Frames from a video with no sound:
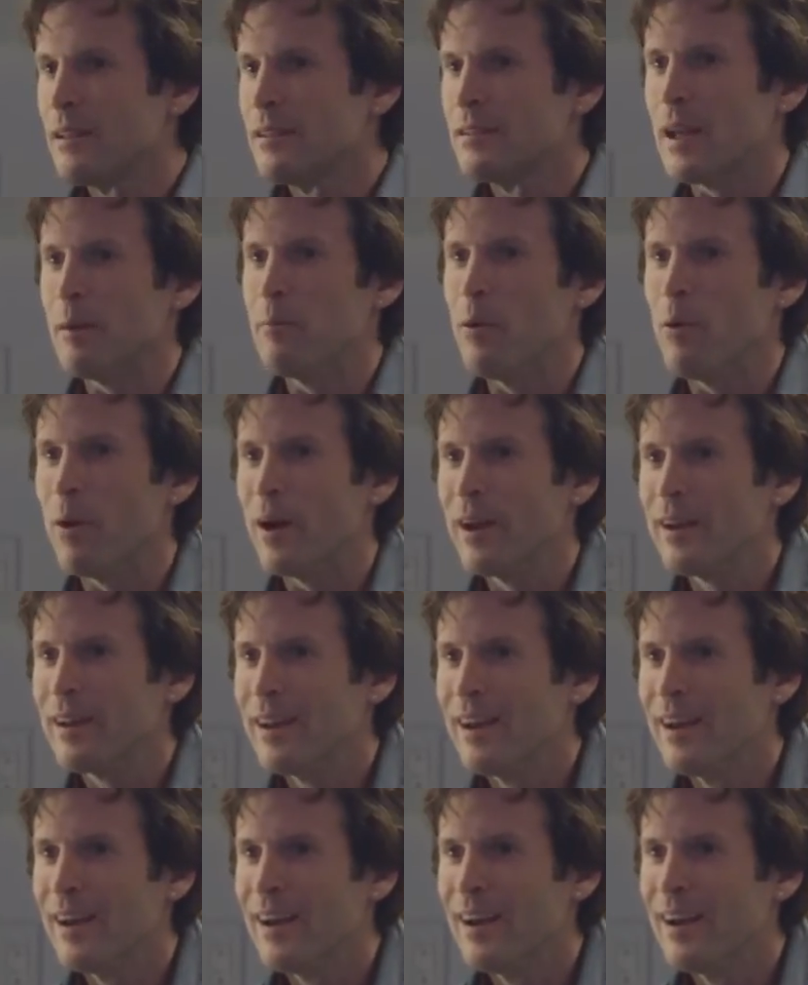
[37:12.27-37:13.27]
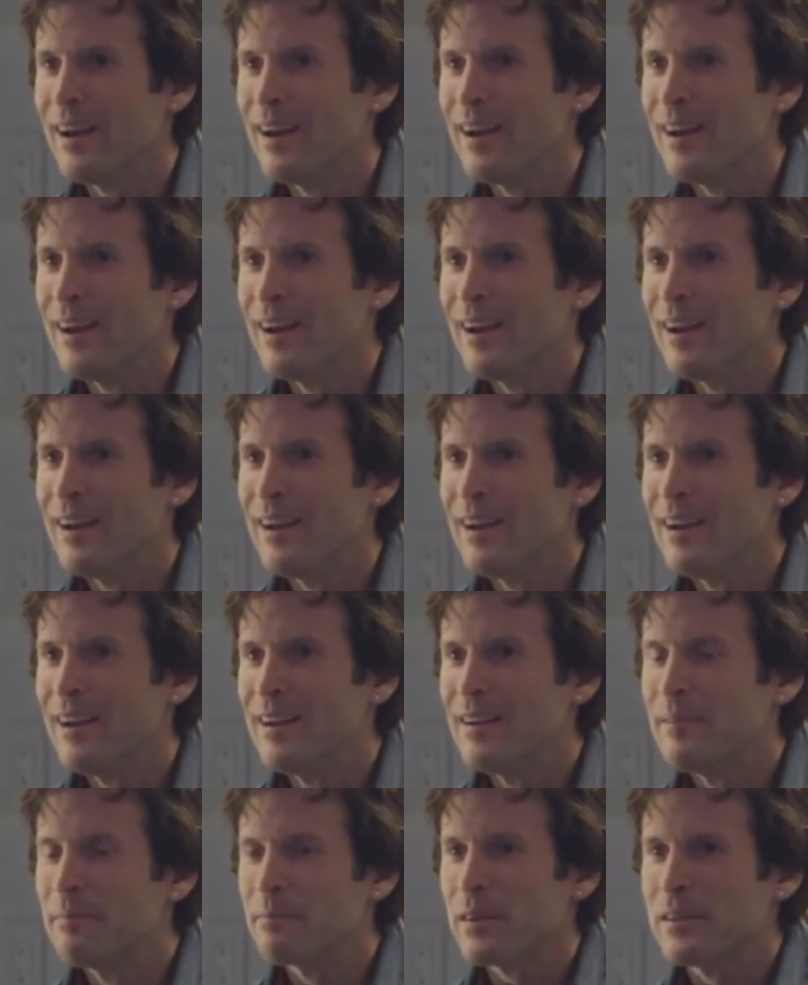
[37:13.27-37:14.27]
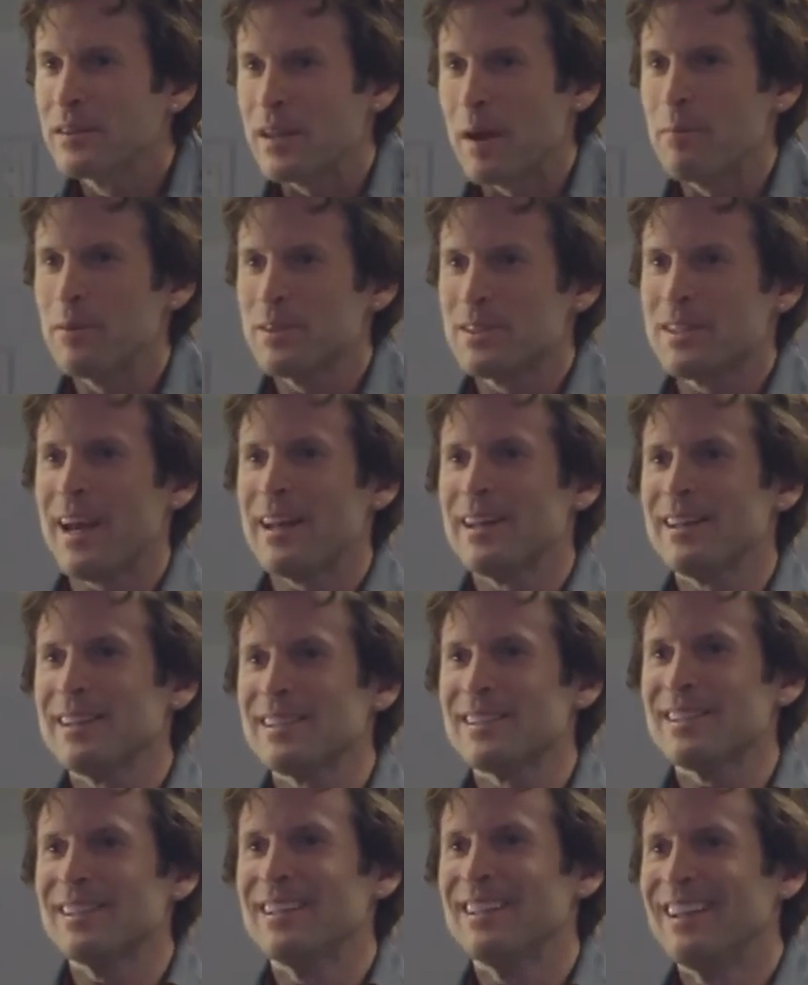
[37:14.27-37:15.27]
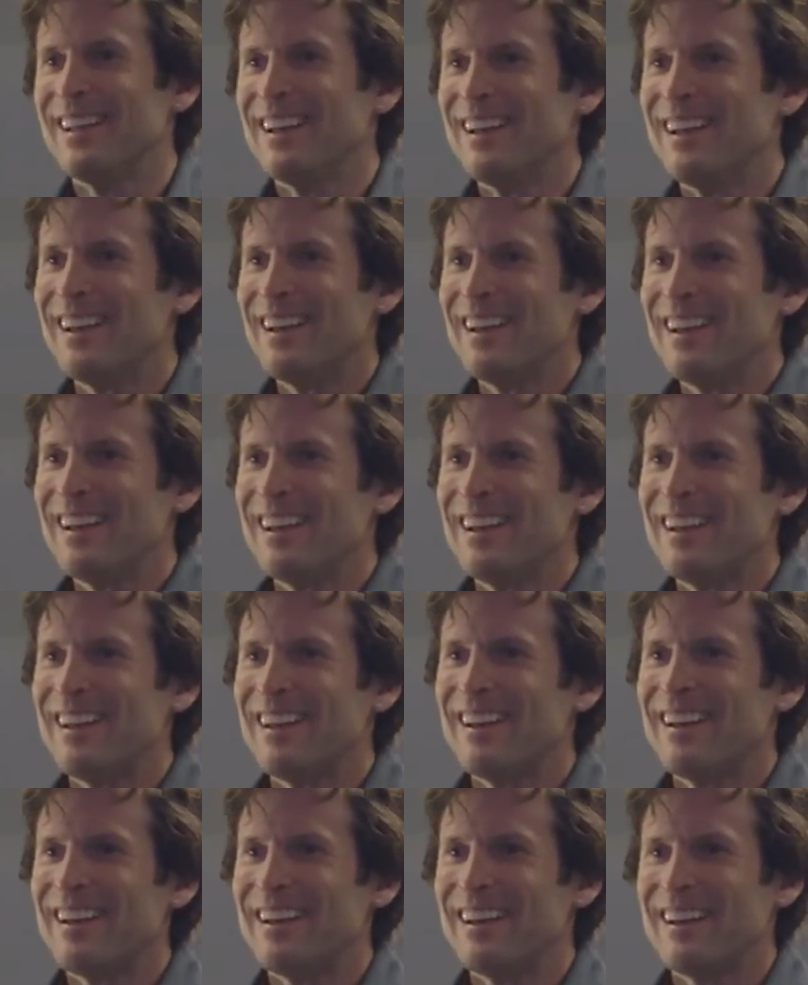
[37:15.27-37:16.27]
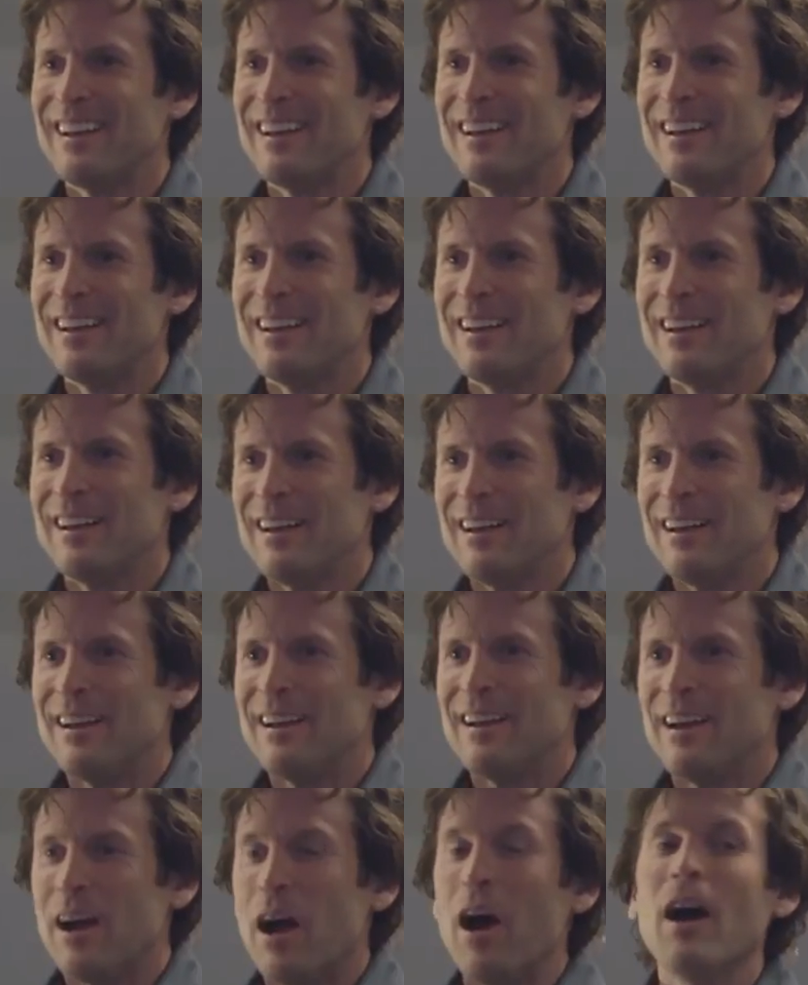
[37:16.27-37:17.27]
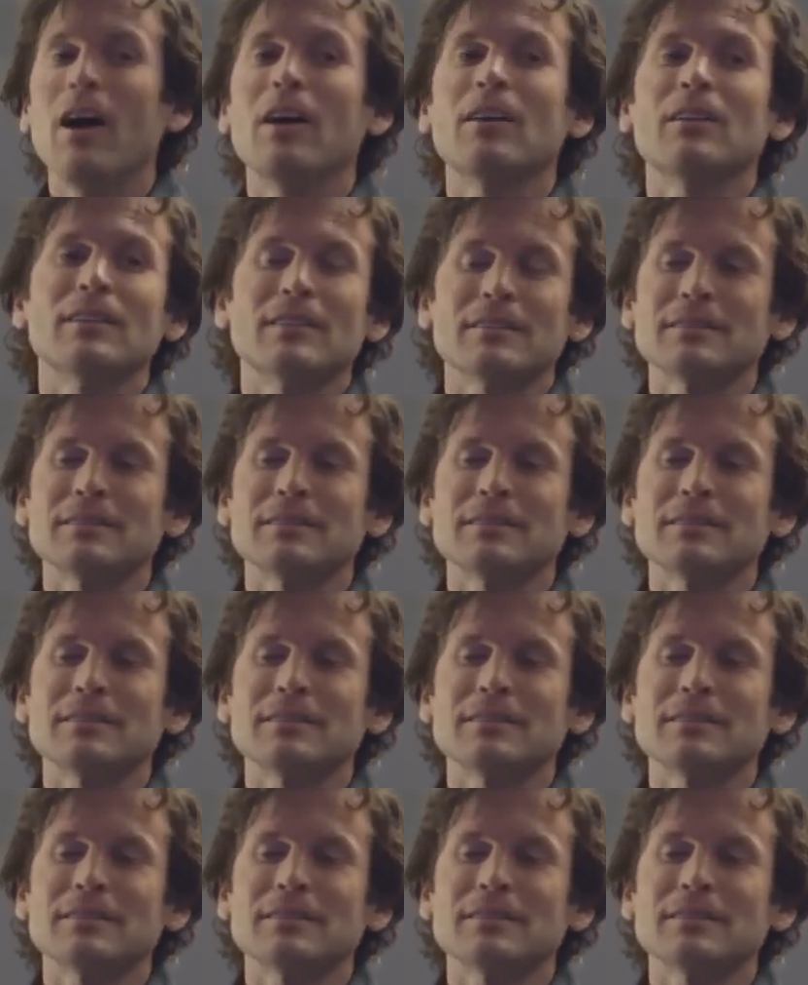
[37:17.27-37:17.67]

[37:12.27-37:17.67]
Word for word: Double what? Doubles tennis. Doubles tennis? No role, team sports. Oh.